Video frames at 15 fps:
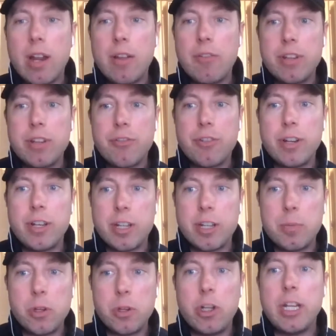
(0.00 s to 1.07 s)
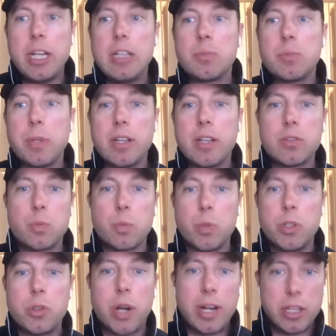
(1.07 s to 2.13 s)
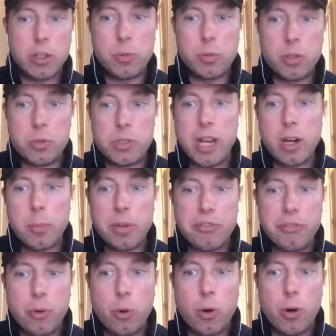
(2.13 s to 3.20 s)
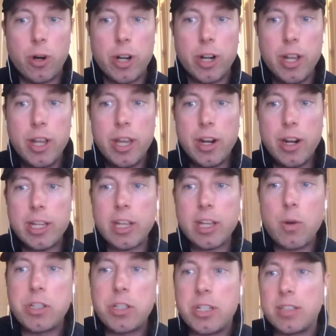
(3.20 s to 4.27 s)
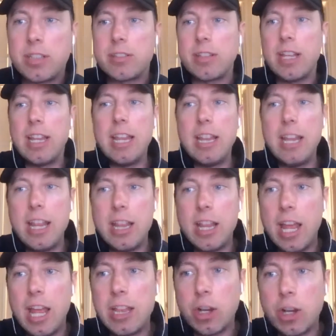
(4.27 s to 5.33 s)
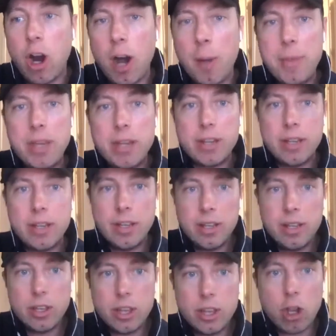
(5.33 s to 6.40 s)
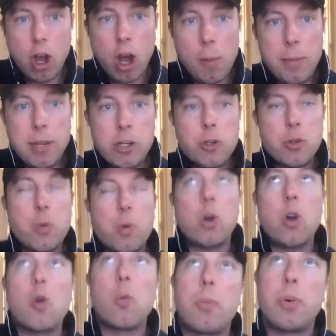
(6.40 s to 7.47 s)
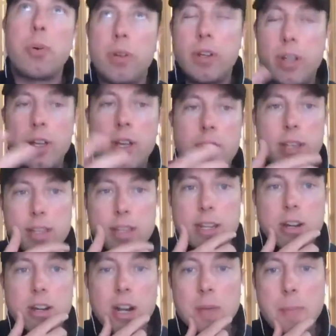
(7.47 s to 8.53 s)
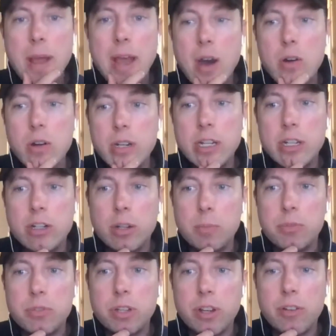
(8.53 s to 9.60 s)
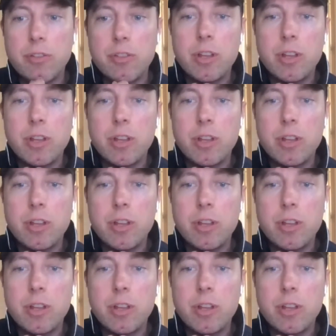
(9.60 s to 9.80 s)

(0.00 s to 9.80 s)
of different communities because we tried a YouTube channel before. I guess the question is, and the common trope that they talk about in terms of